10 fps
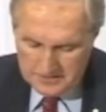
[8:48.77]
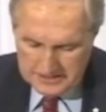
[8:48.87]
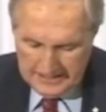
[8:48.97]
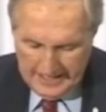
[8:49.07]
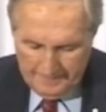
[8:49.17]

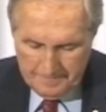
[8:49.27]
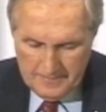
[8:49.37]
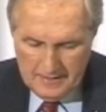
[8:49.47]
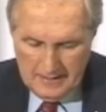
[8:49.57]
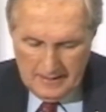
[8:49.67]
today.
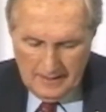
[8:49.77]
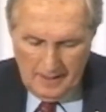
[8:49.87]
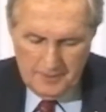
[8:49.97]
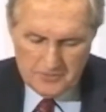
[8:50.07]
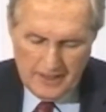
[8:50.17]

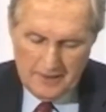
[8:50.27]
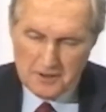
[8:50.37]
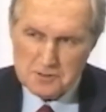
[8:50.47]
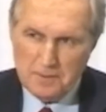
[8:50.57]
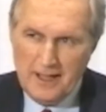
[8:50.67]
I've been trying to
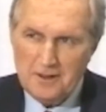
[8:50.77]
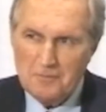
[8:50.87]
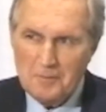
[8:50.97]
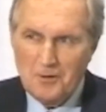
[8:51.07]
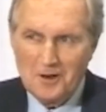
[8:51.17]
explain the
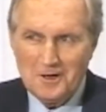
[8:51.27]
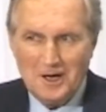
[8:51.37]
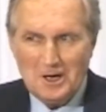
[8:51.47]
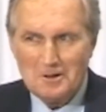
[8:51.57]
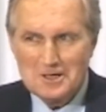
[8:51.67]
report,
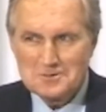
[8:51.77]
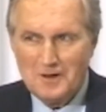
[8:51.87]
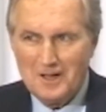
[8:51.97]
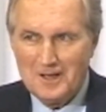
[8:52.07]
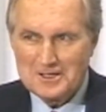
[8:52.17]
not nearly as
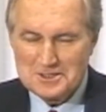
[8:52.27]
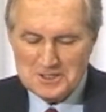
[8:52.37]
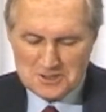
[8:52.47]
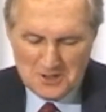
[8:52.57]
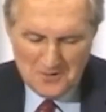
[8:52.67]
well,
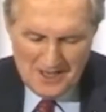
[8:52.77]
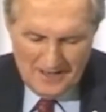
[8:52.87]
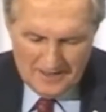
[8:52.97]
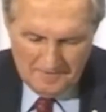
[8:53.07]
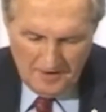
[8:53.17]
Alexis, as you,
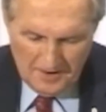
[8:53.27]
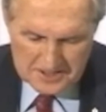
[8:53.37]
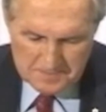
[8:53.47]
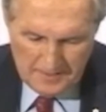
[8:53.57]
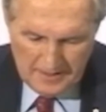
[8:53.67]
to
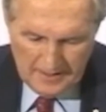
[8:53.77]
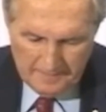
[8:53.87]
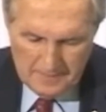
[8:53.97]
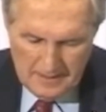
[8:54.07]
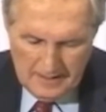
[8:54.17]
various
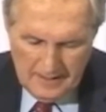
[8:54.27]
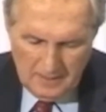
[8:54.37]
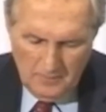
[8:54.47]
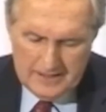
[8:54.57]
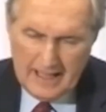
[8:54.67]
media.
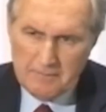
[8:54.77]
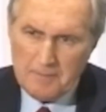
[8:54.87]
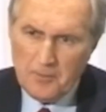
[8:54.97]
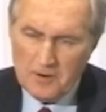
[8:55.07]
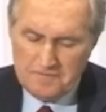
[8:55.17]
And what did that
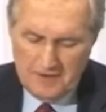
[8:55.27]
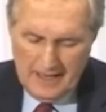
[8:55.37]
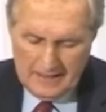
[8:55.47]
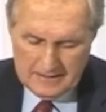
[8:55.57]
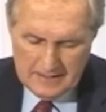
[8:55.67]
report
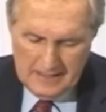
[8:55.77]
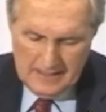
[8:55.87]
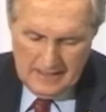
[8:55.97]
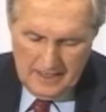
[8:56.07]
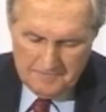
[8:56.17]
find?
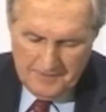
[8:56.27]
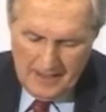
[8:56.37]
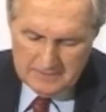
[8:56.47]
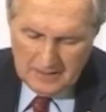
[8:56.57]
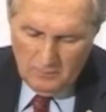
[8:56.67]
It
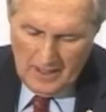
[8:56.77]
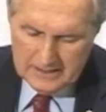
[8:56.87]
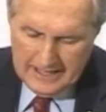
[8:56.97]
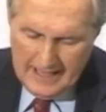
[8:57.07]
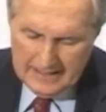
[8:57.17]
found that while
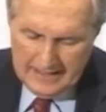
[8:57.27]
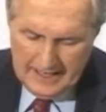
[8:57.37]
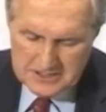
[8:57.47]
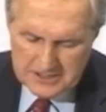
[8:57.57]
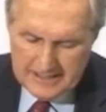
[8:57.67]
Canada
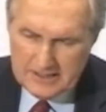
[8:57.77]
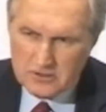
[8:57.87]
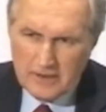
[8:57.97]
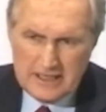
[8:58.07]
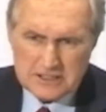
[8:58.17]
isn't in
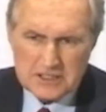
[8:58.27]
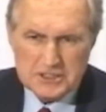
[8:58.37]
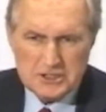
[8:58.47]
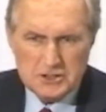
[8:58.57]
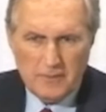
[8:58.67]
crisis
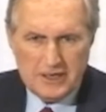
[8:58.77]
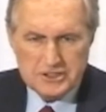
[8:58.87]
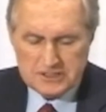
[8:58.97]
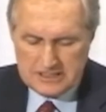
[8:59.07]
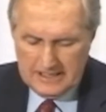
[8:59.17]

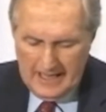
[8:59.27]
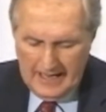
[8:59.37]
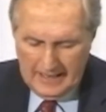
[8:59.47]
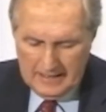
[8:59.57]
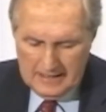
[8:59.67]
situation
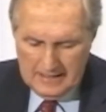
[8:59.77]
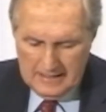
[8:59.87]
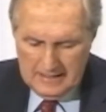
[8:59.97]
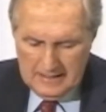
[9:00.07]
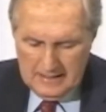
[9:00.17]
today,
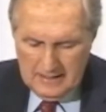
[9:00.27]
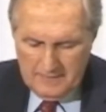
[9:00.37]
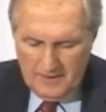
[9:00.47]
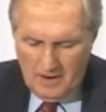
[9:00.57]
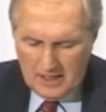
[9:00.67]

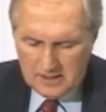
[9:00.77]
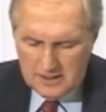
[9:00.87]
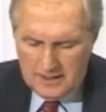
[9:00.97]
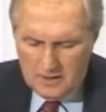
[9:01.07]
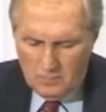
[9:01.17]
there are
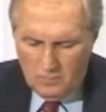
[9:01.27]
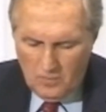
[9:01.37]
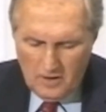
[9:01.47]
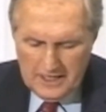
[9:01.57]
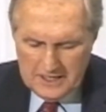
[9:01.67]
clear
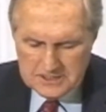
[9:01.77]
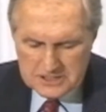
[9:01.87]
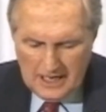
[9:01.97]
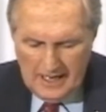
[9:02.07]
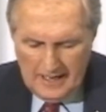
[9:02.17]
warning
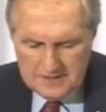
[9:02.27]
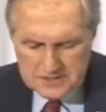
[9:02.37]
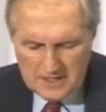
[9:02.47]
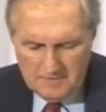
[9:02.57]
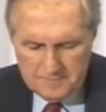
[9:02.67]

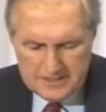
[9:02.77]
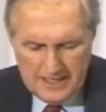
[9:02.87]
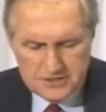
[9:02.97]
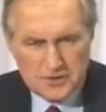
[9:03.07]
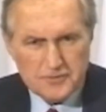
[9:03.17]
signs of
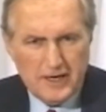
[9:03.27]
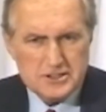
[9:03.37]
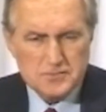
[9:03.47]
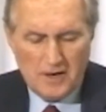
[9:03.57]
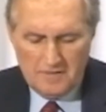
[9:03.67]
potential threats to our